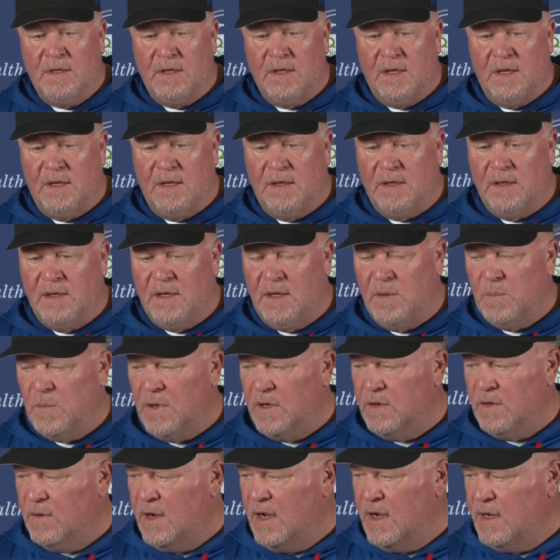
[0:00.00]
and
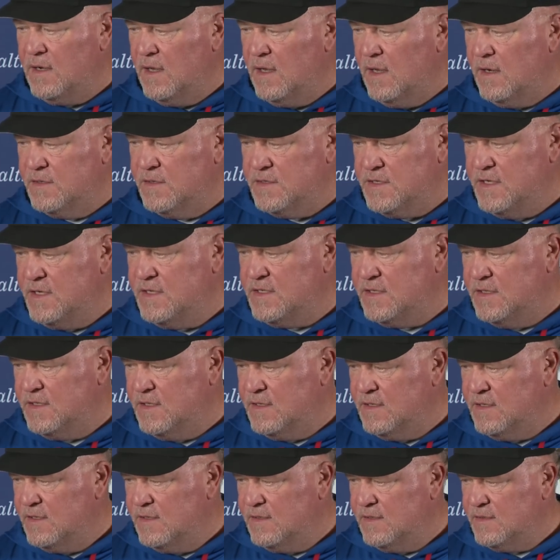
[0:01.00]
my granddaughter
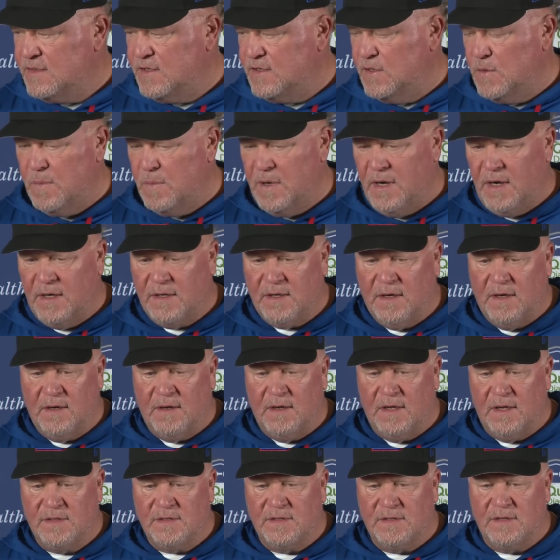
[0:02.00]
Gigi is still back
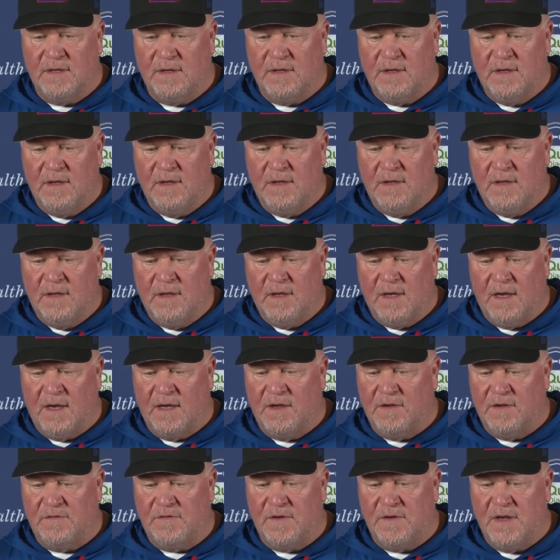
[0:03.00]
there. That's, I
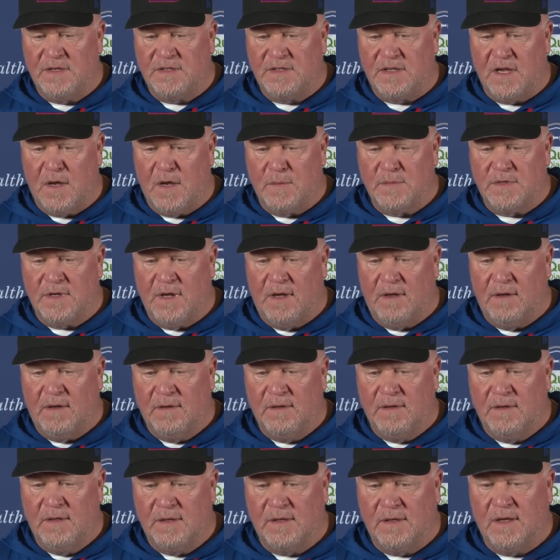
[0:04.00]
get FaceTimes now.
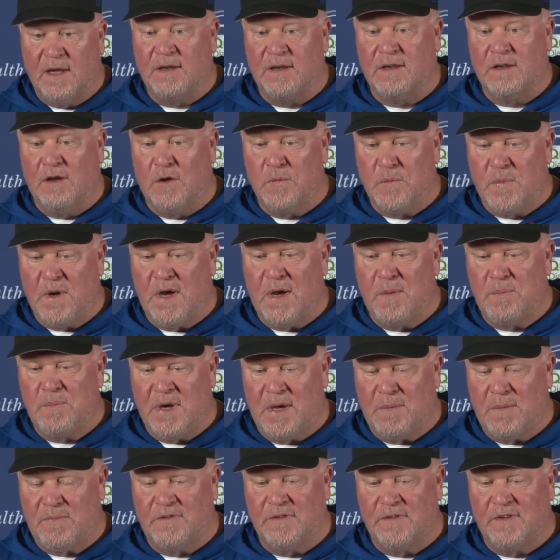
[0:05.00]
Got called
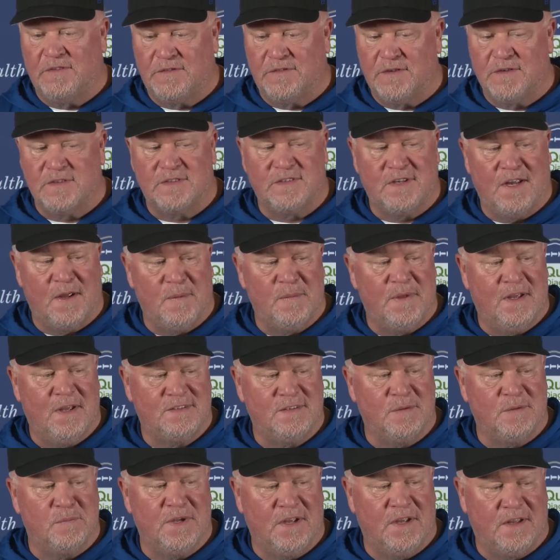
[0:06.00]
Pop-Pop for the first time.
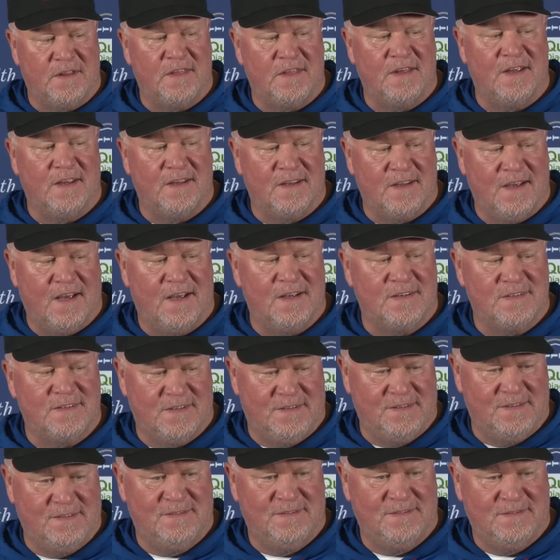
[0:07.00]
That's a big thing,
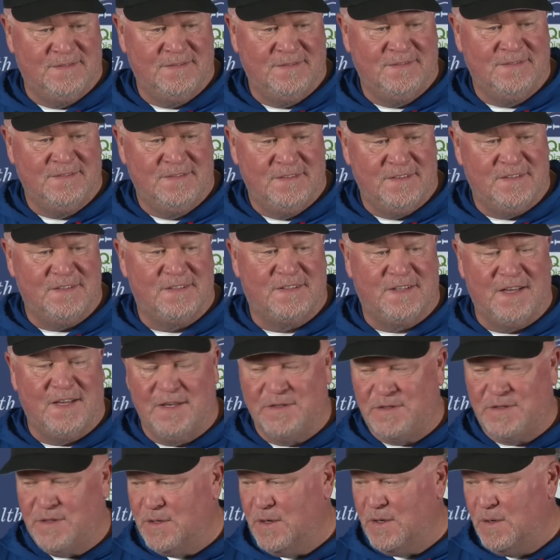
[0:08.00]
guys, in
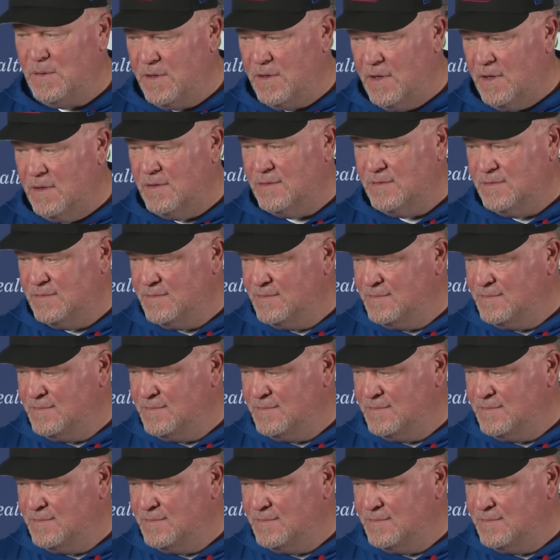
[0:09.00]
case you don't know.